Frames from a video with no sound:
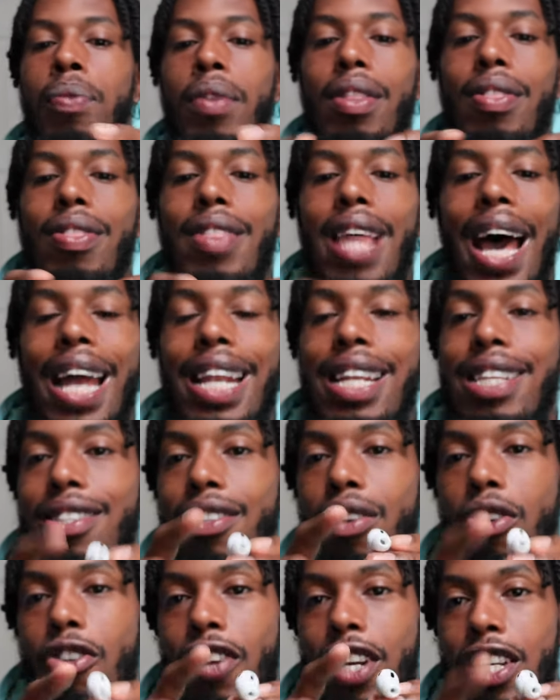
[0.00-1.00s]
That is
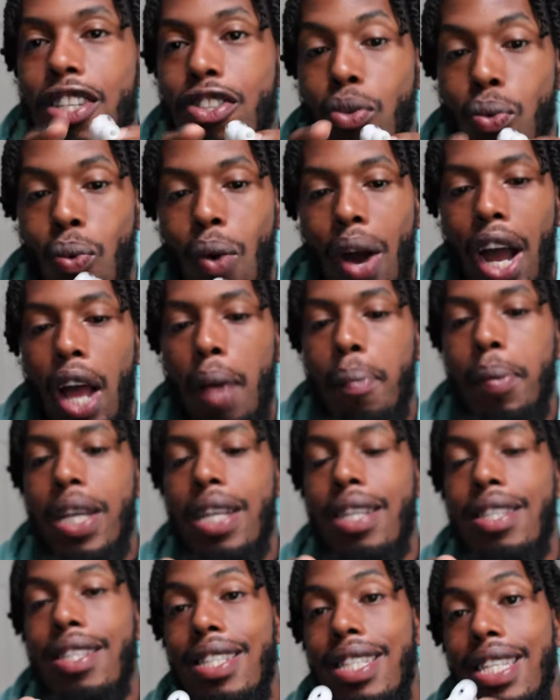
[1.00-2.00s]
the reason why,
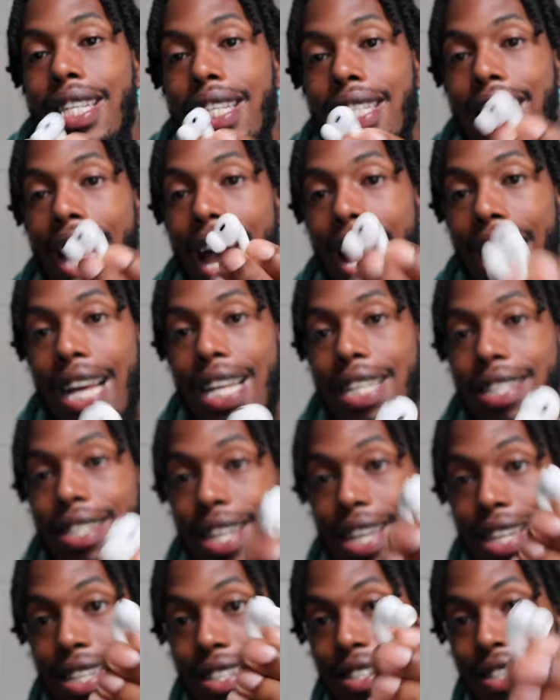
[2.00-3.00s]
because this has
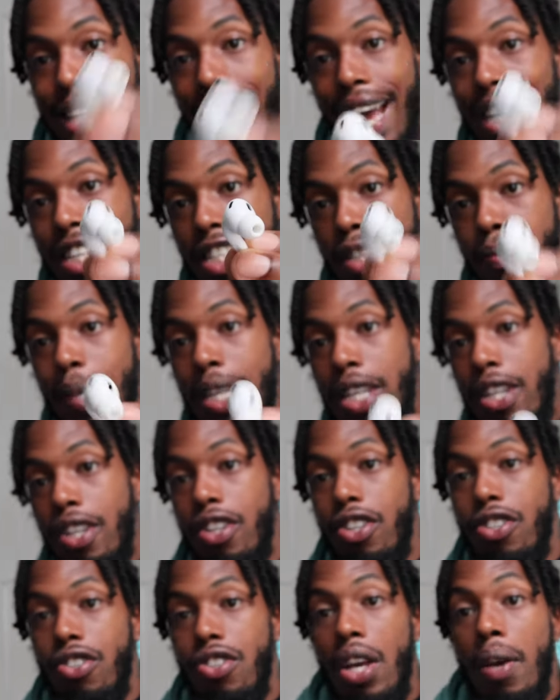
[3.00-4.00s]
the exact
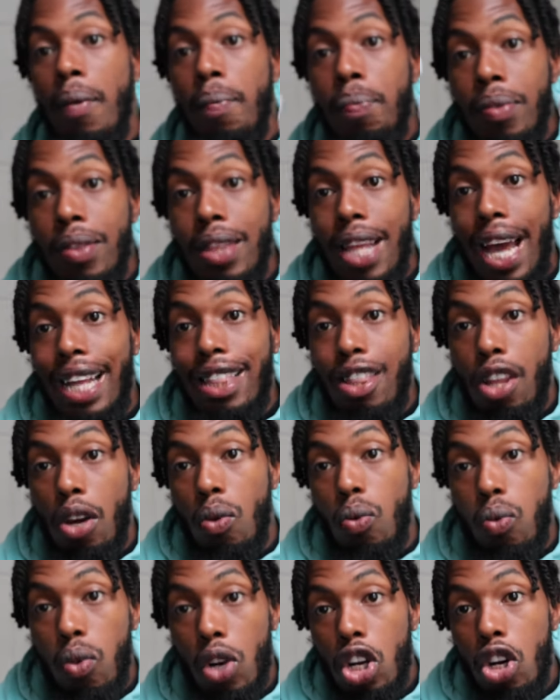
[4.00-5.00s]
speakers that the
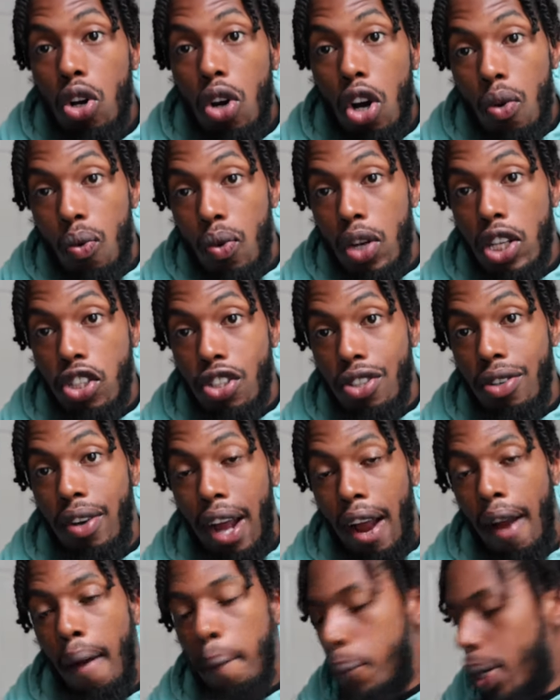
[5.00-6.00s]
real original
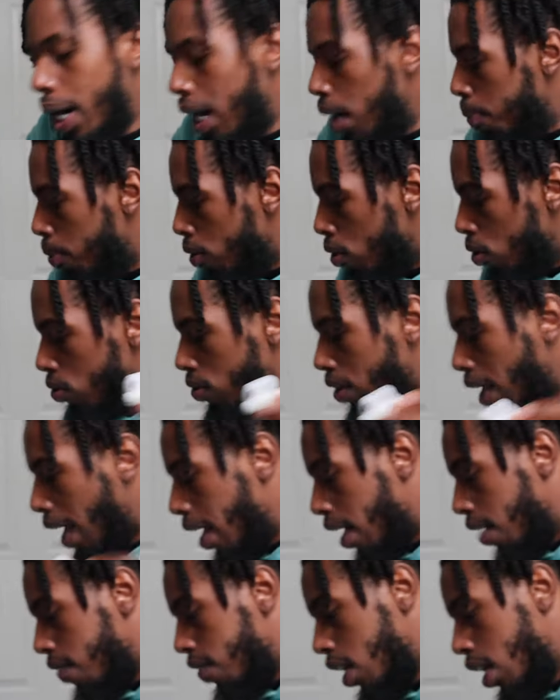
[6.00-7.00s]
AirPod Pros
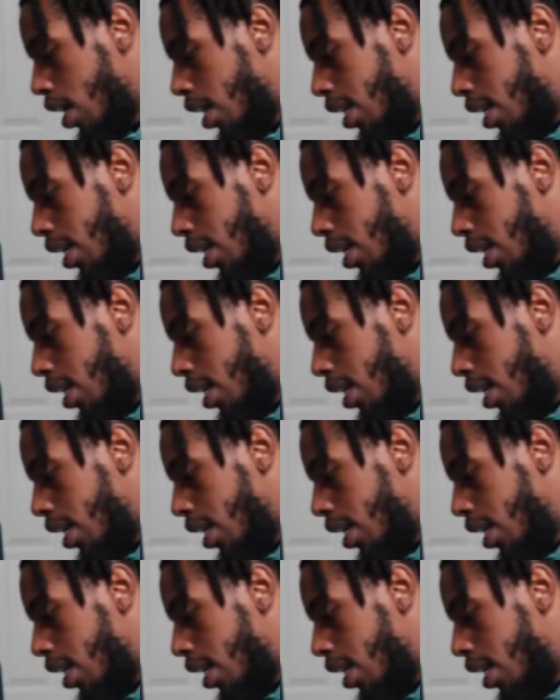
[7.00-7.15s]
have.